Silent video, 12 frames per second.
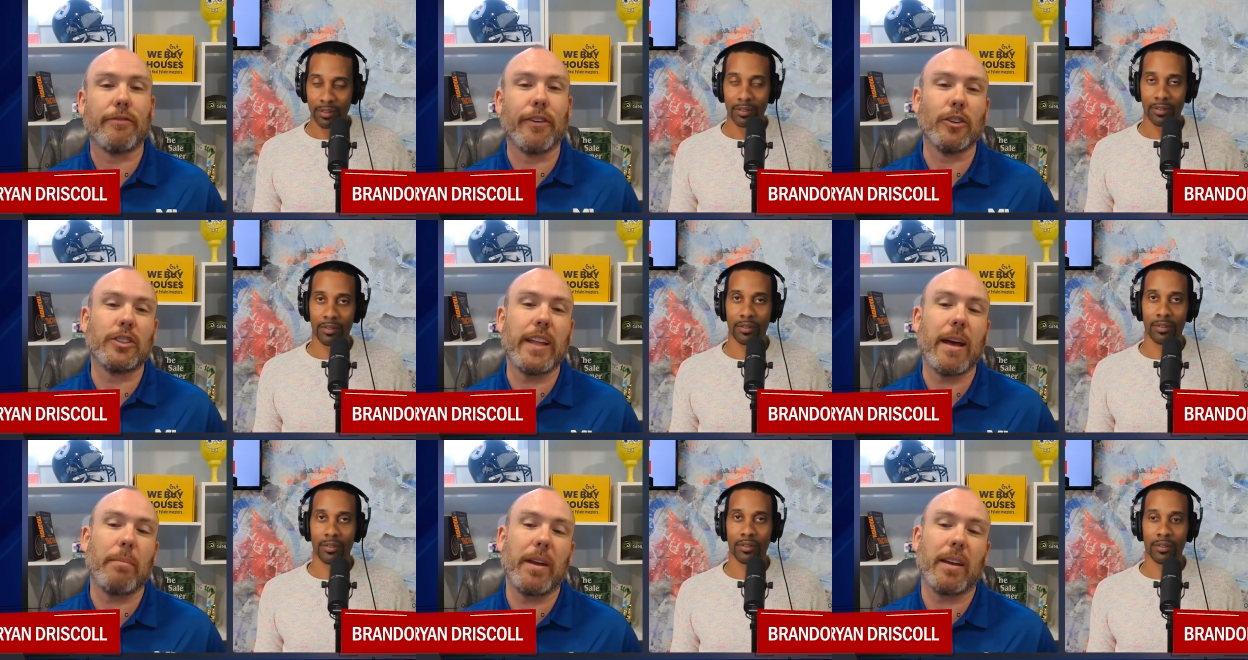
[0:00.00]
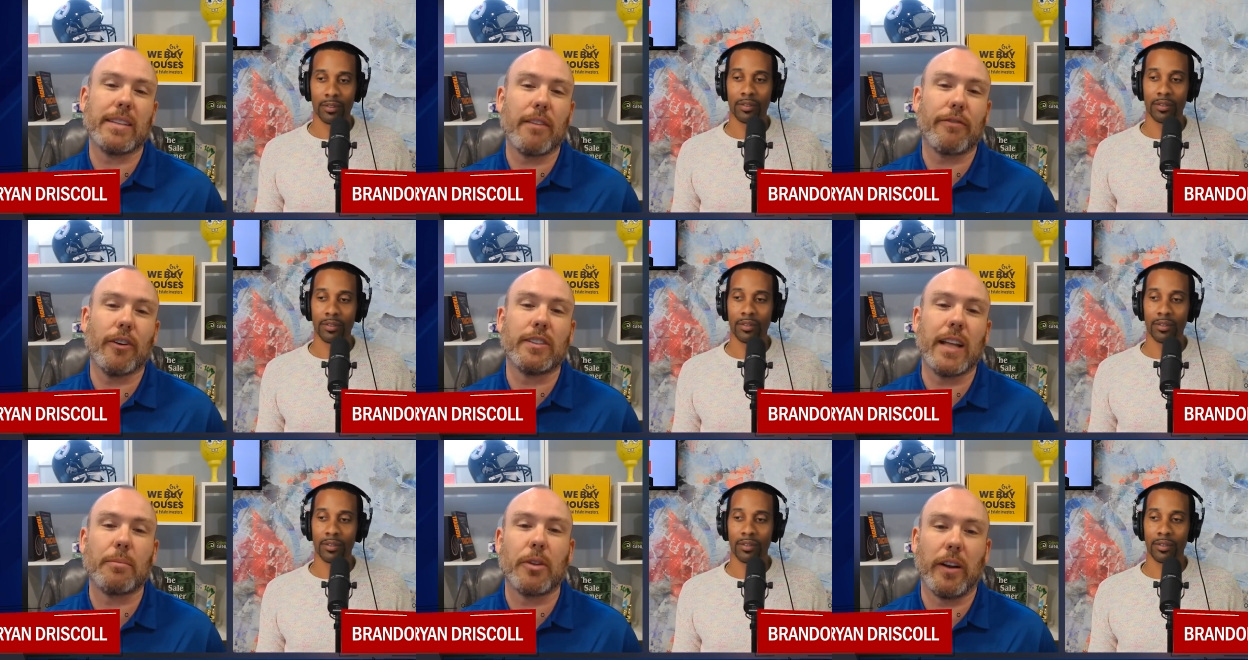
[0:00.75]
Speaker 1: the first step because that first
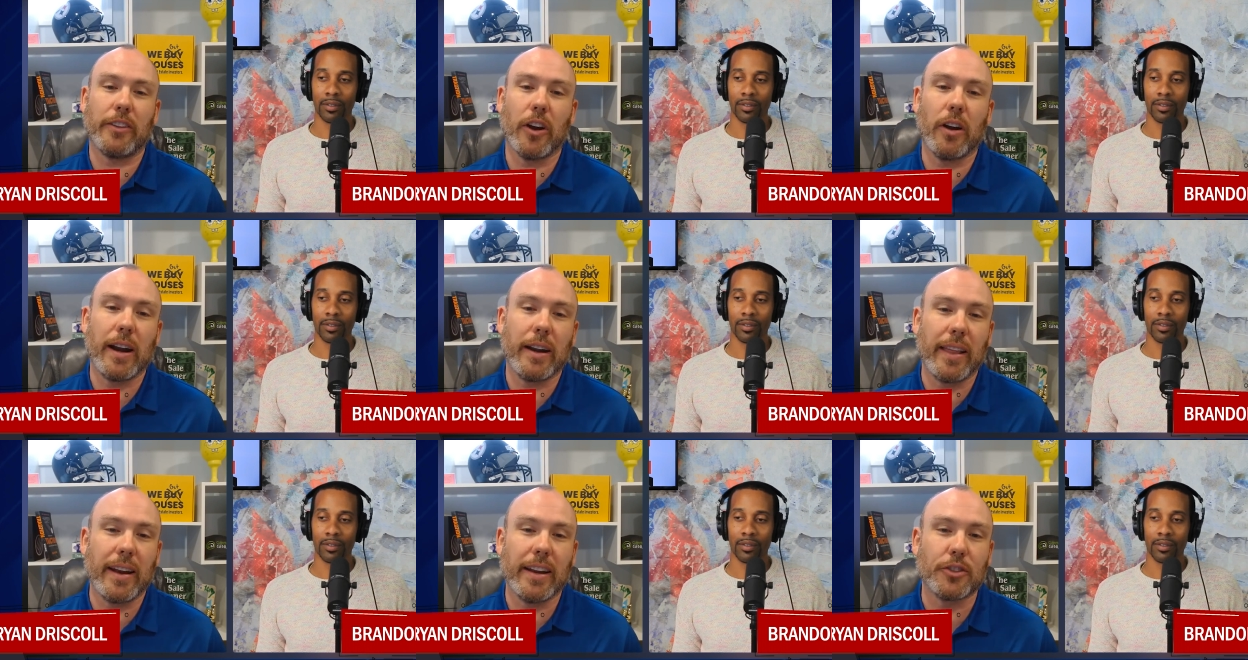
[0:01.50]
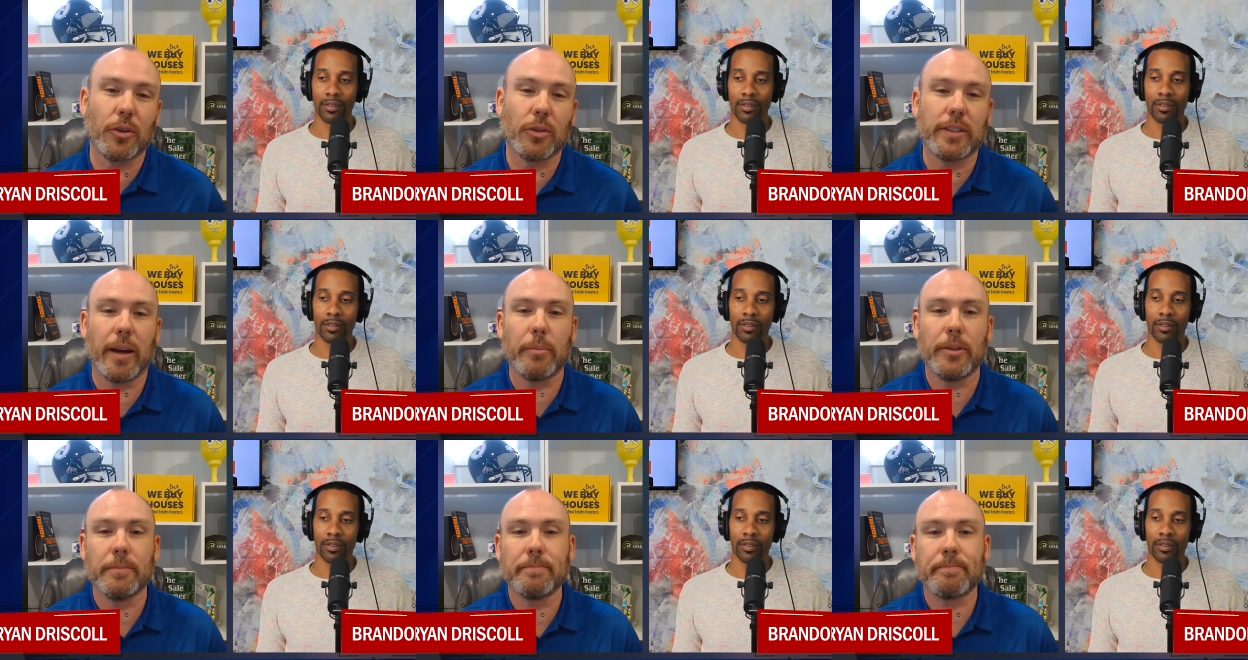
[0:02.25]
step's going to turn into the additional steps.